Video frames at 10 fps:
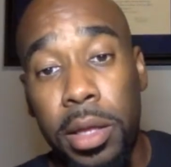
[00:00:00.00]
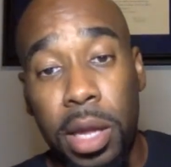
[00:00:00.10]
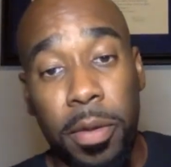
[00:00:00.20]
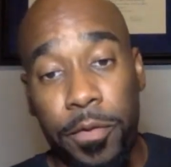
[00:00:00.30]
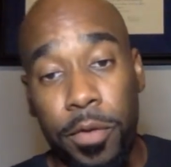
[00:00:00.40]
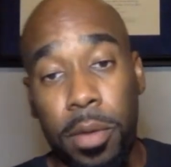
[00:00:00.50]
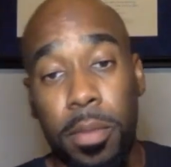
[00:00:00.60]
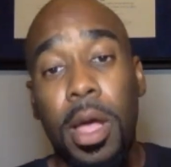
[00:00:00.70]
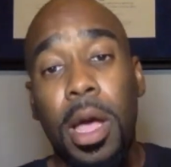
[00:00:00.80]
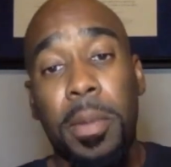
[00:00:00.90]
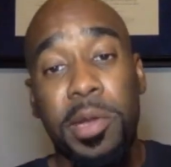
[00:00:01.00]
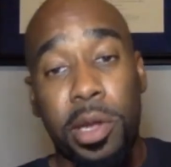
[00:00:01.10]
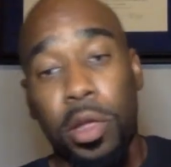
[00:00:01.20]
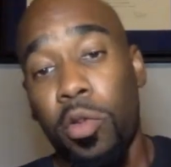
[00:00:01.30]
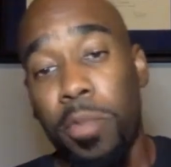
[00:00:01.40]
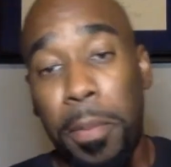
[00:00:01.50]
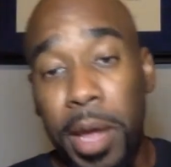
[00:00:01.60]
It's coming from a particular group of